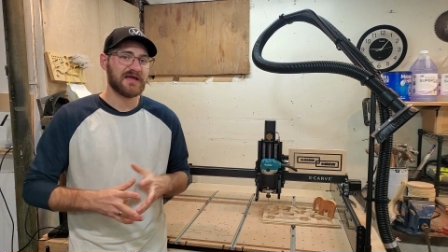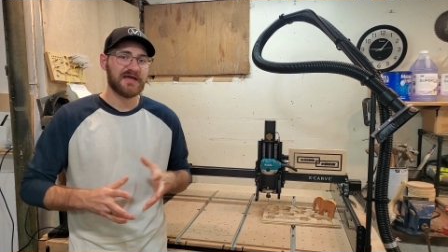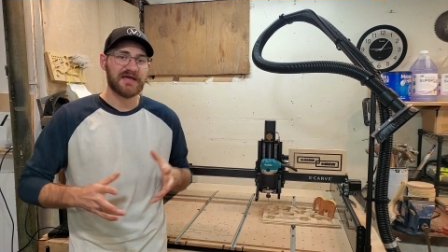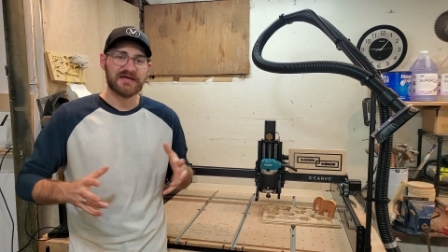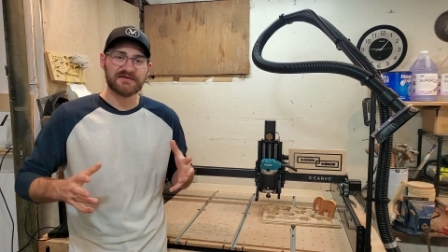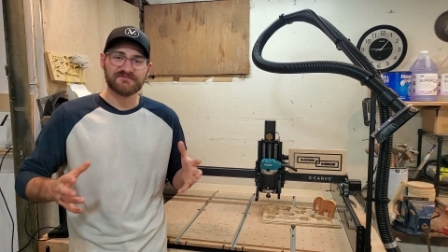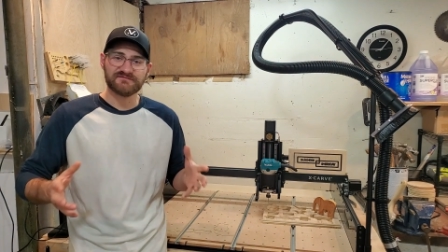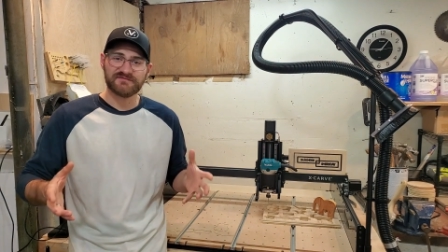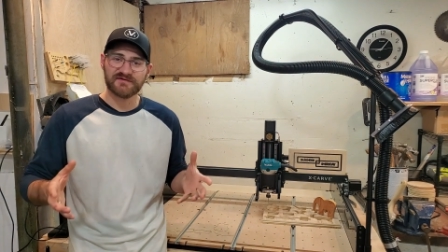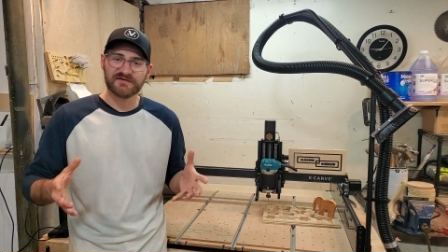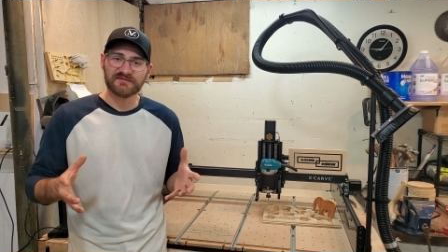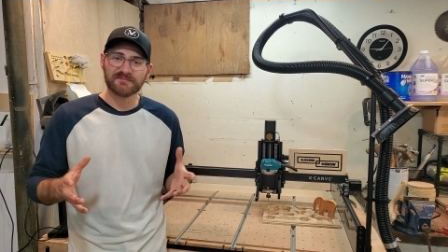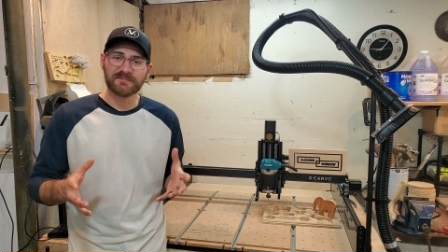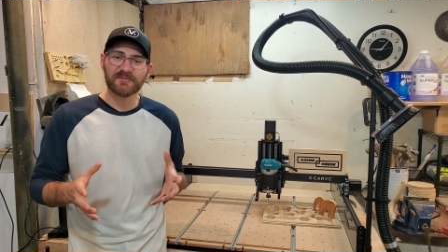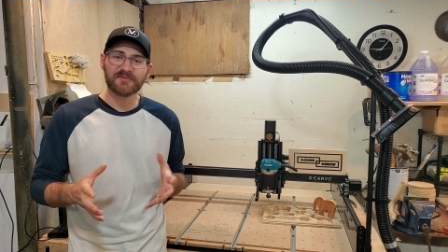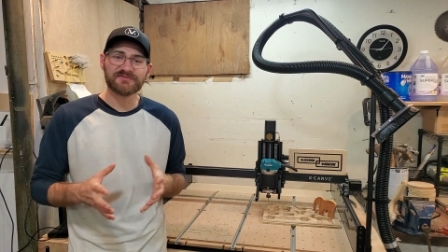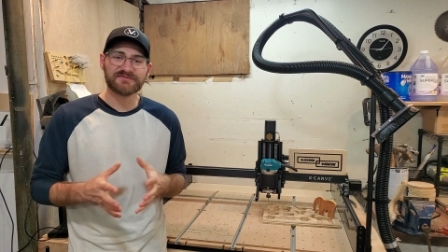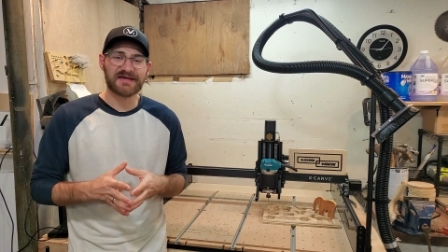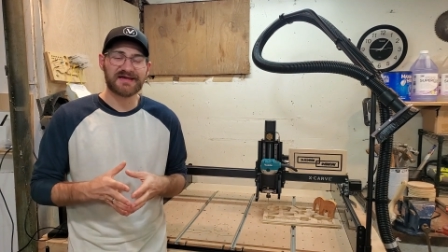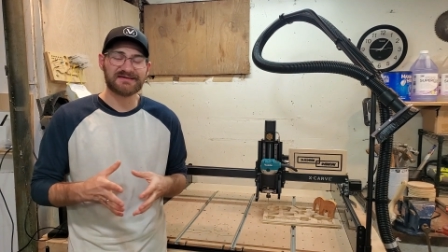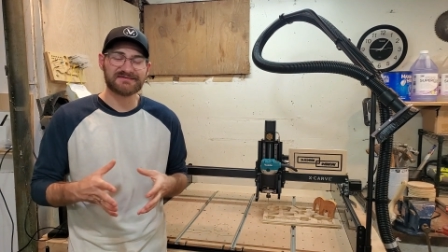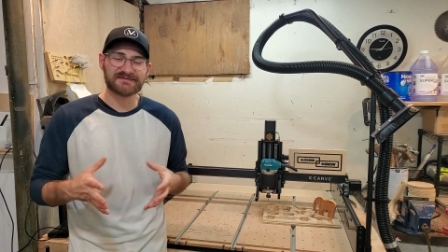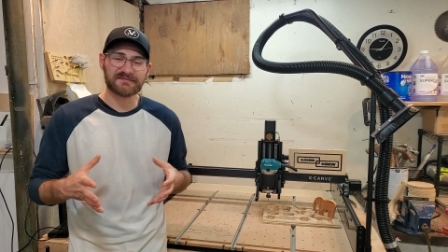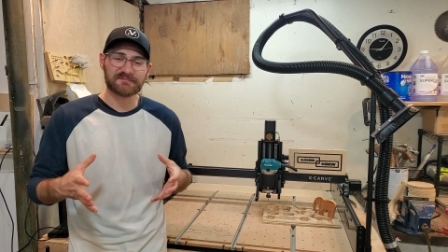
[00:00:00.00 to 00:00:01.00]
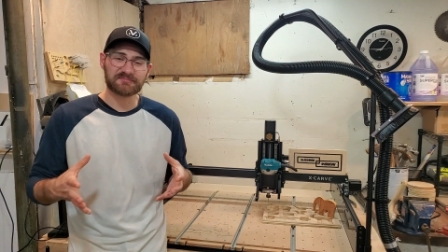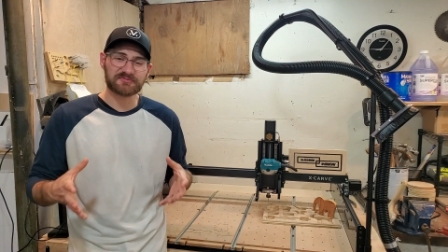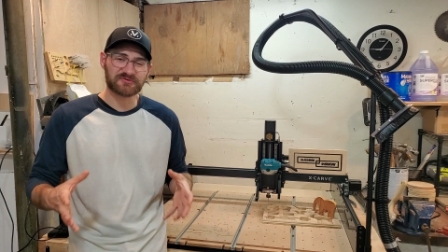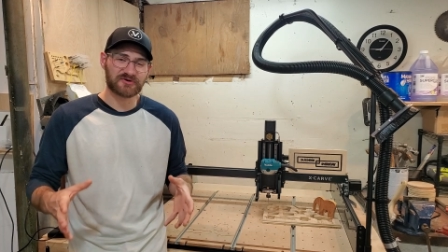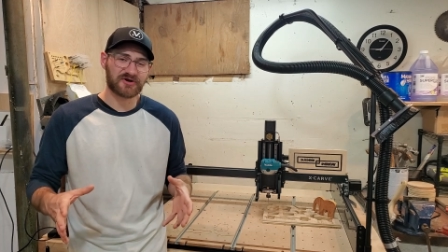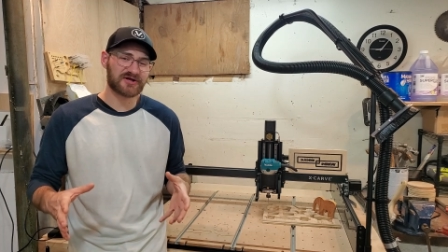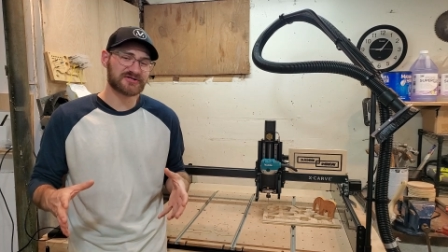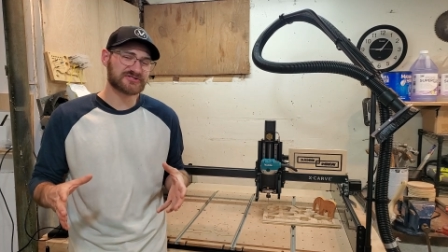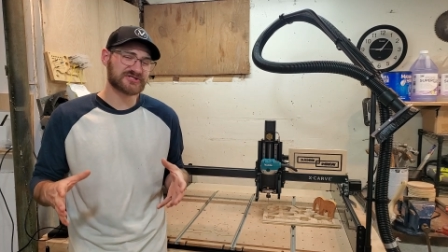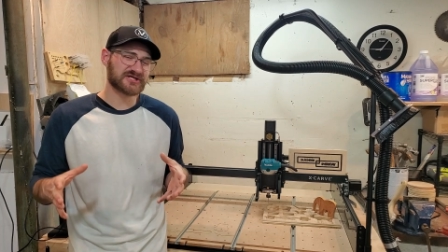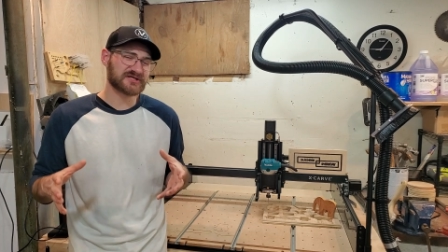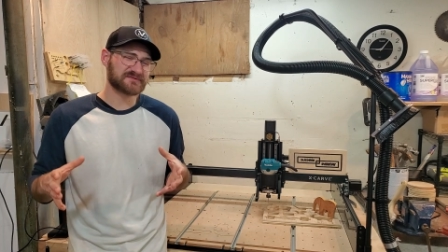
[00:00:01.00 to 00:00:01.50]
Inventables has a
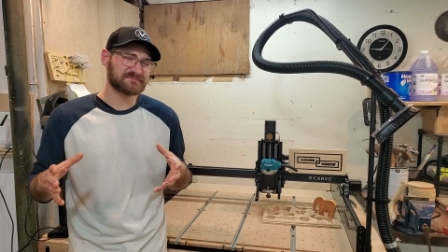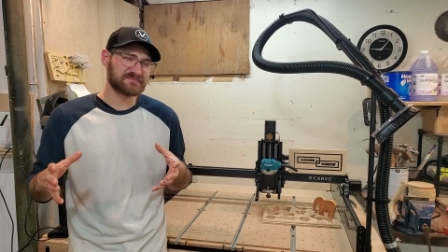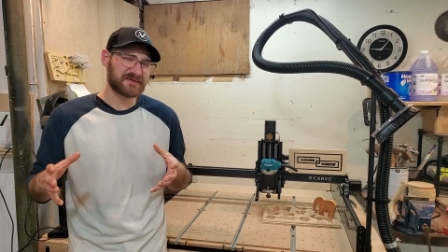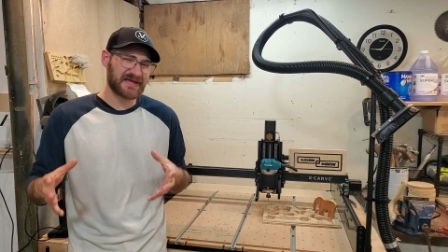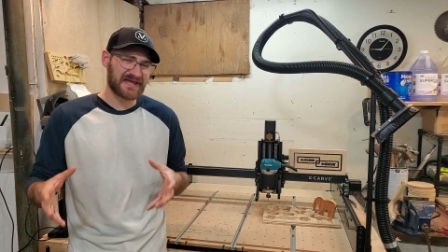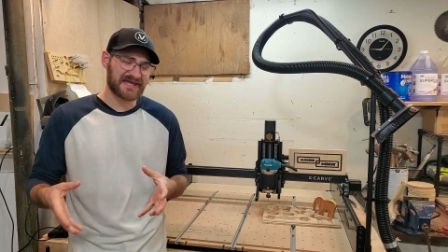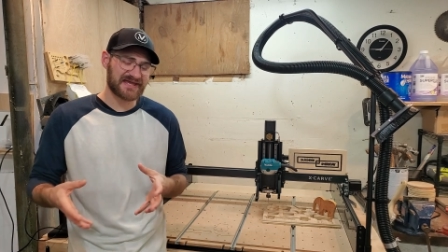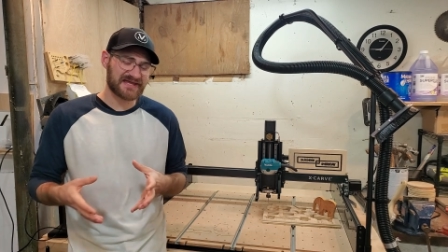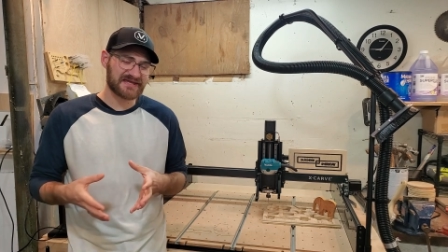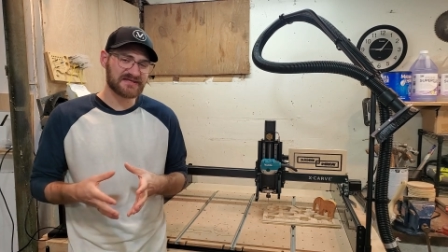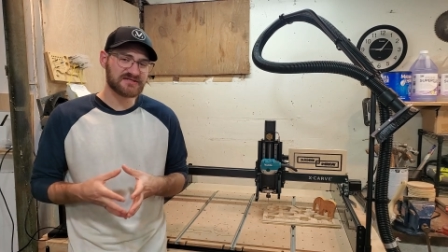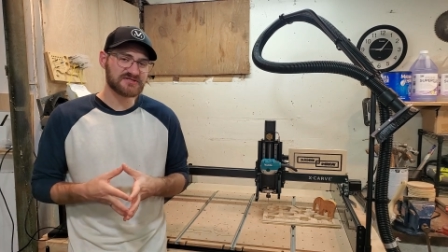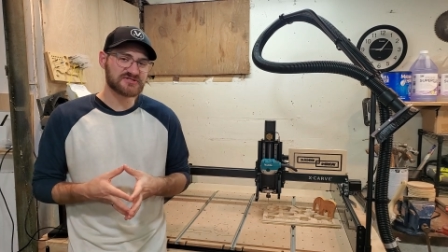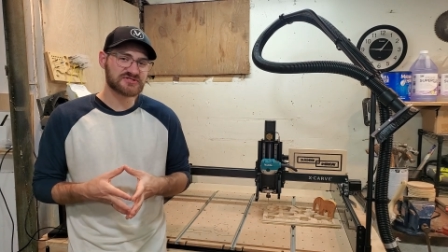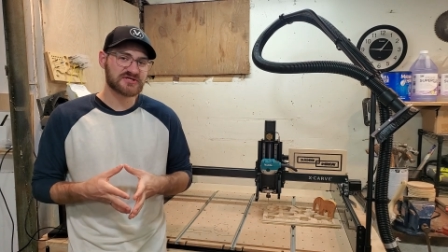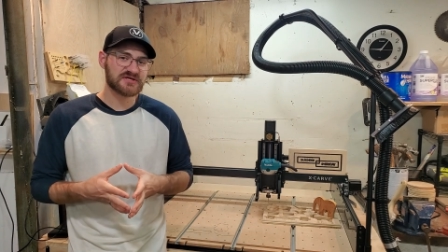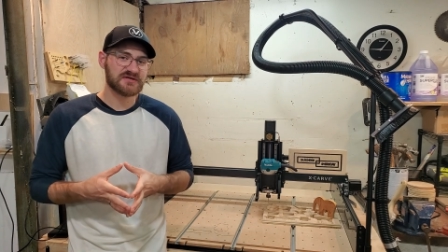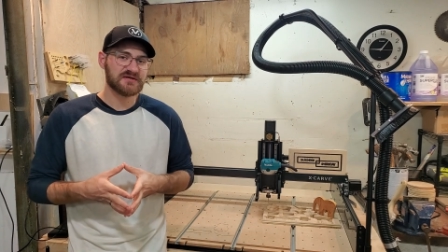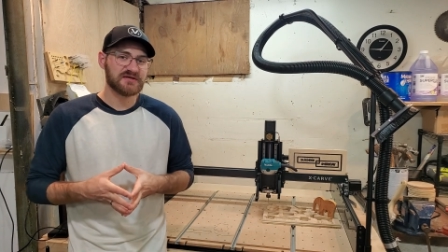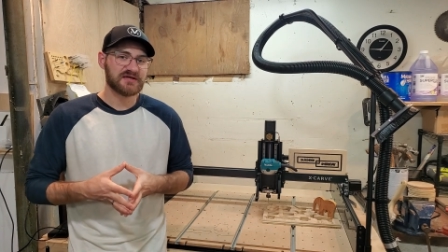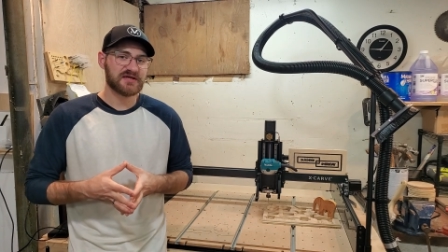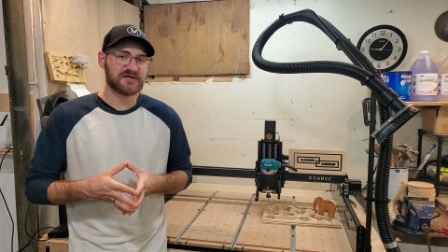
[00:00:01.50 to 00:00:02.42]
project page